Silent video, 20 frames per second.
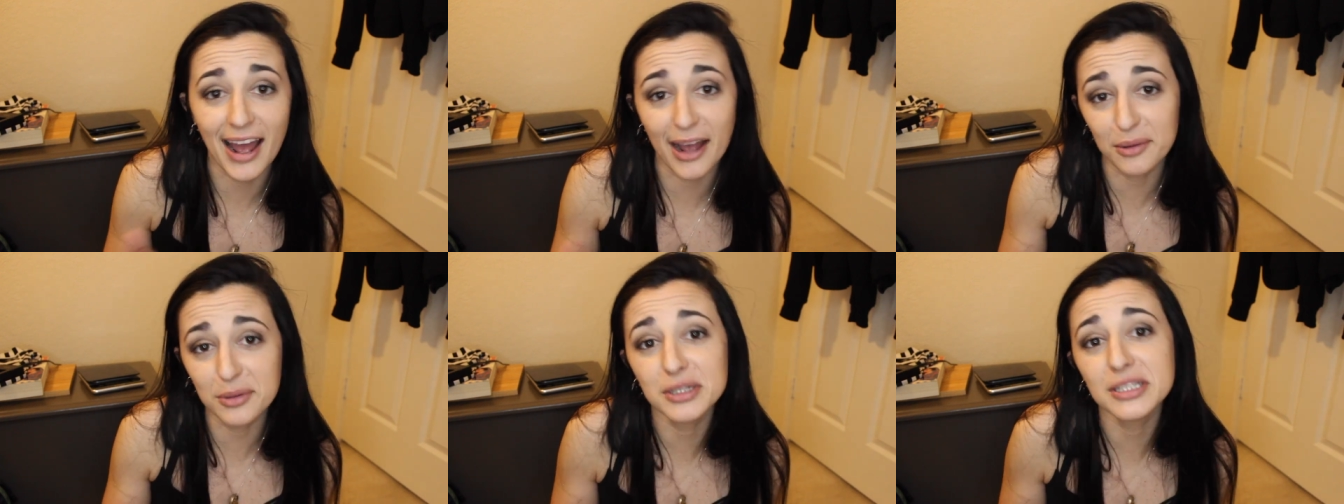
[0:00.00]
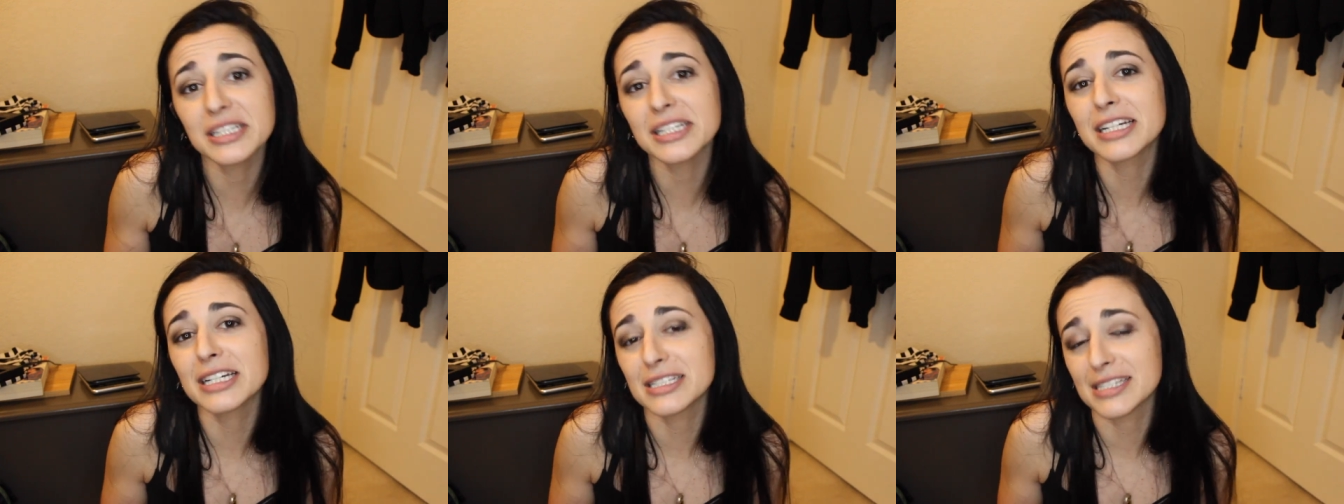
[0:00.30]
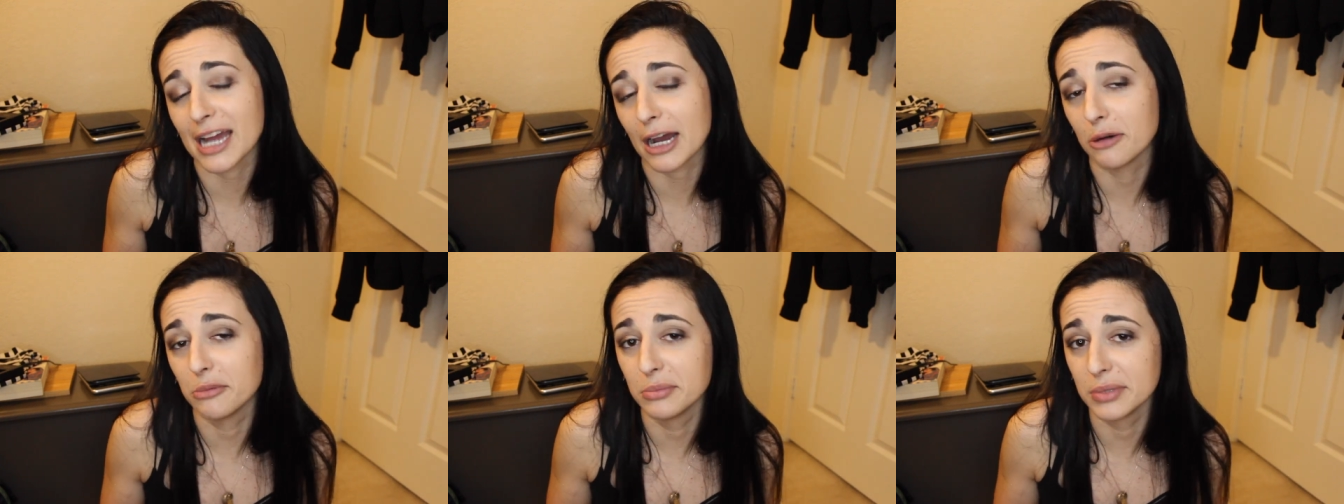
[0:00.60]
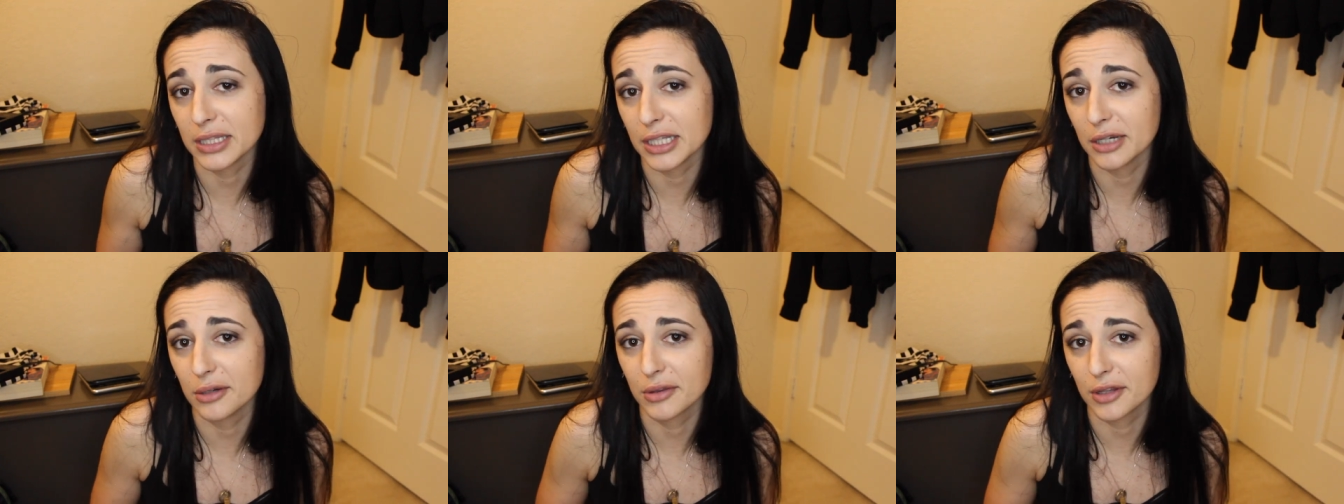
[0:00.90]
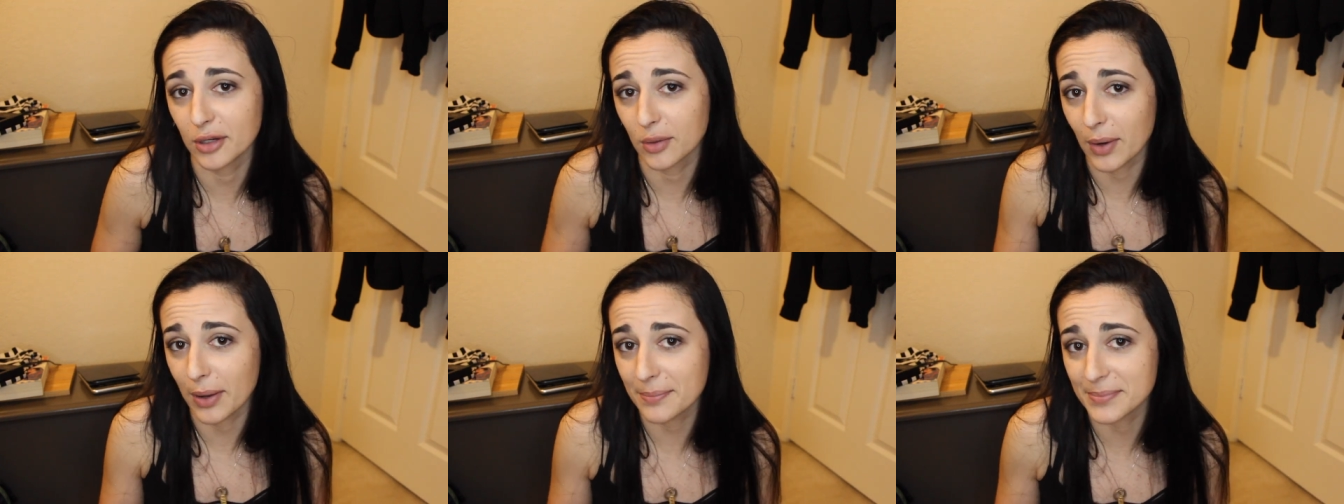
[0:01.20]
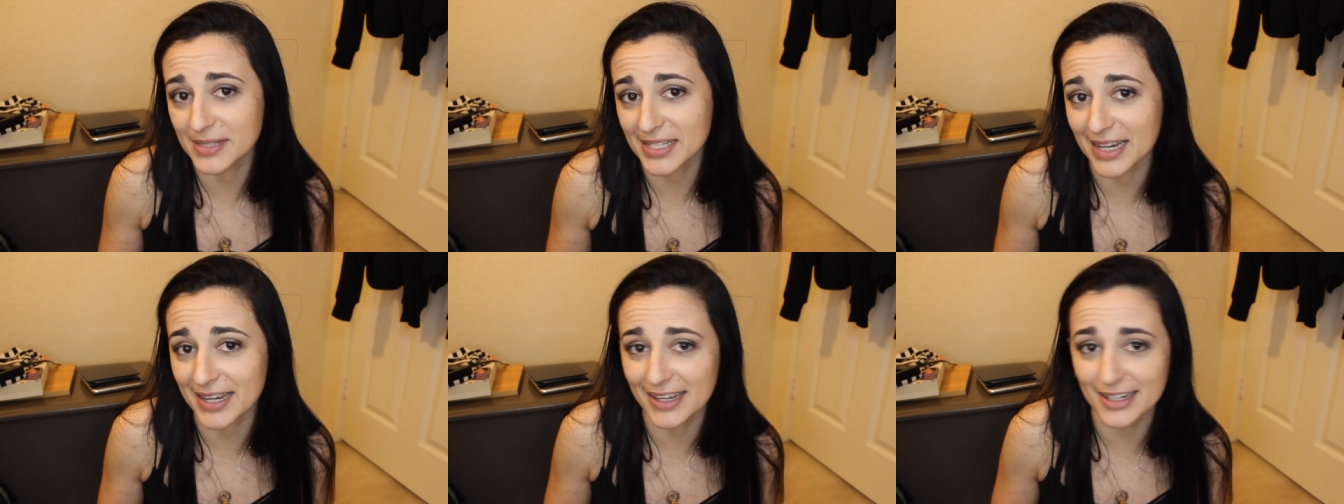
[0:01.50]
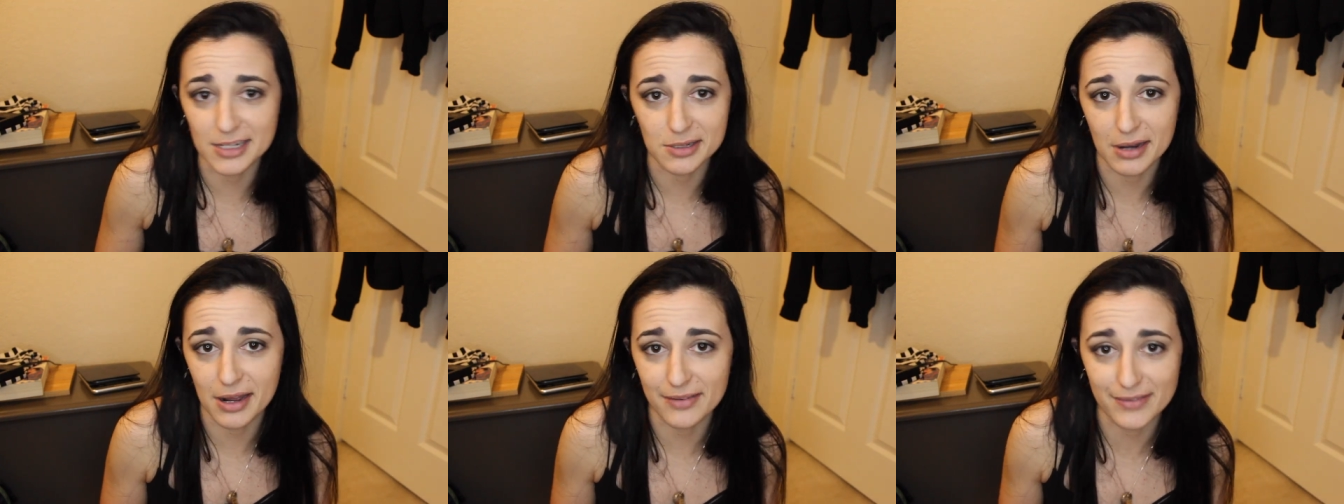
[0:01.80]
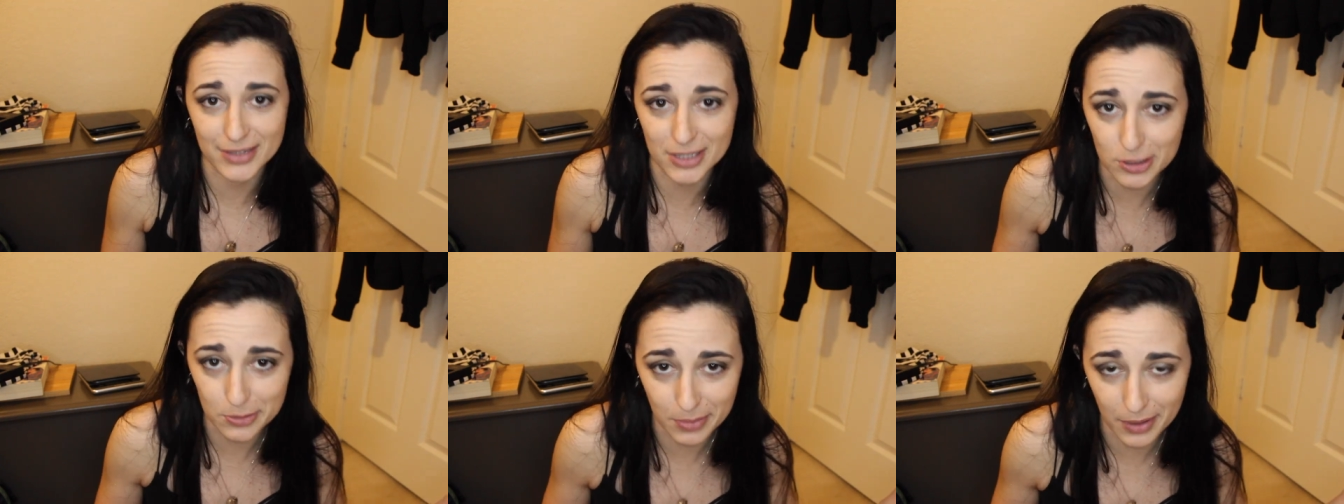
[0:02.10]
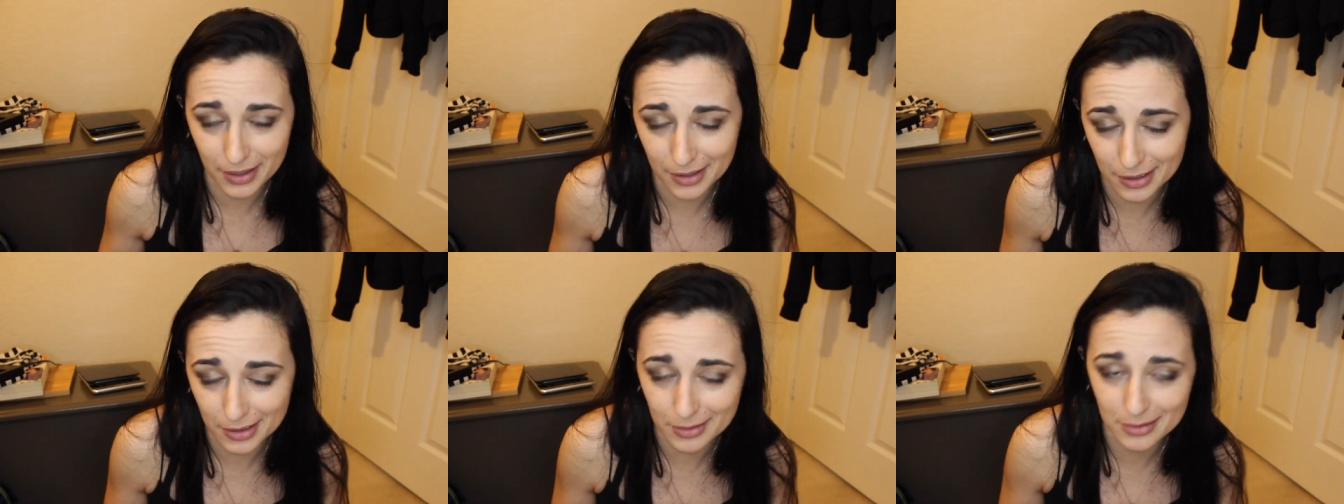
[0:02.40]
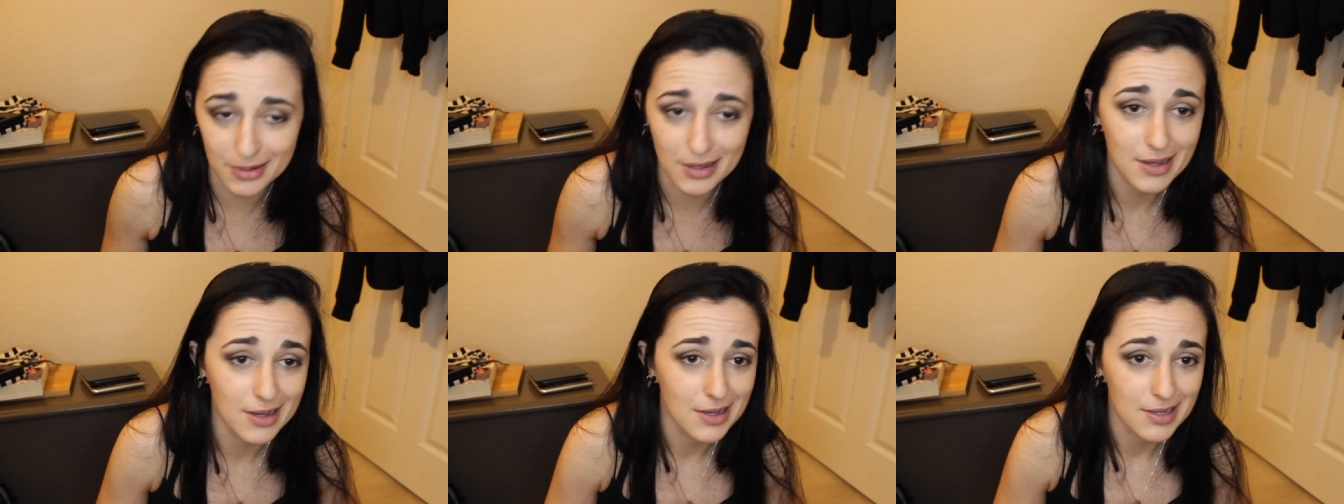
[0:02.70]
I will link it down below their website. I don't have a coupon code.